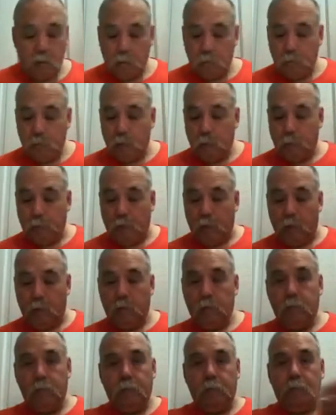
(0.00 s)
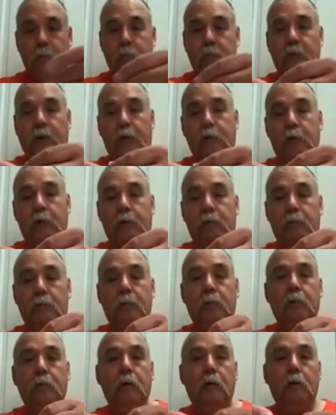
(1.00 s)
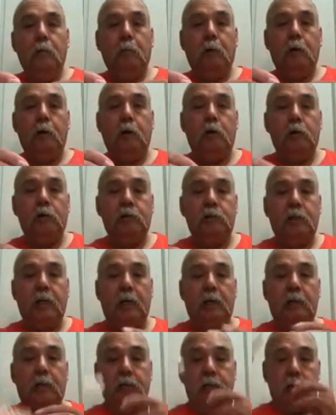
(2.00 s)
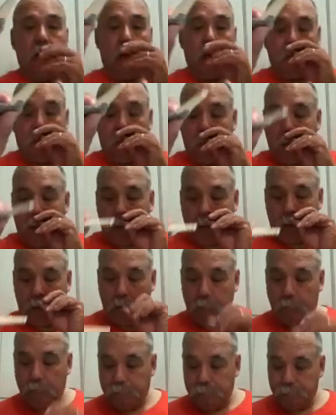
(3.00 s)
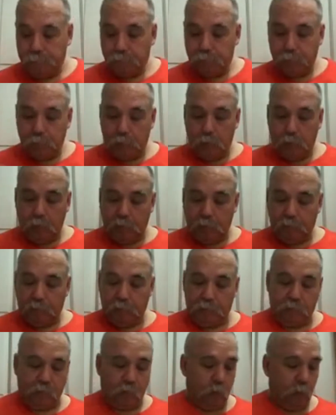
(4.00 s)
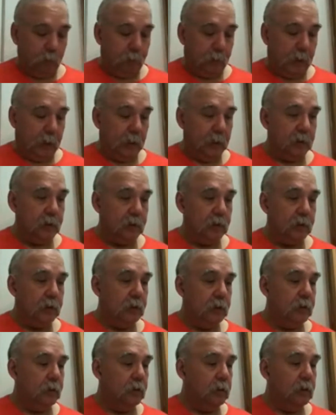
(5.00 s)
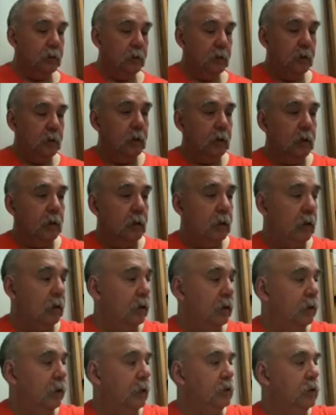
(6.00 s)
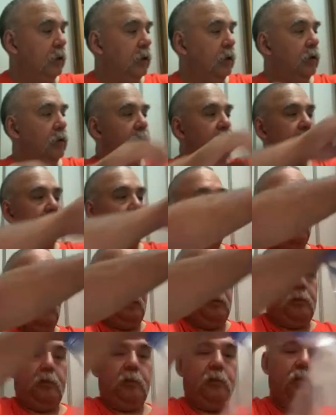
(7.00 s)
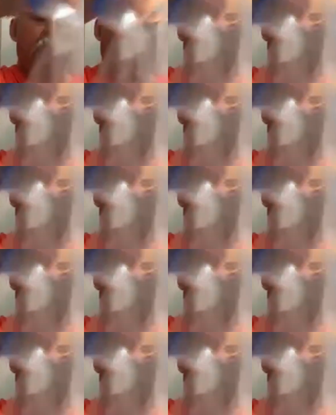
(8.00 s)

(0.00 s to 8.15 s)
Here we are, found it. But you can stack these out to make a freeform base. A lot of things you can do with Lego pieces.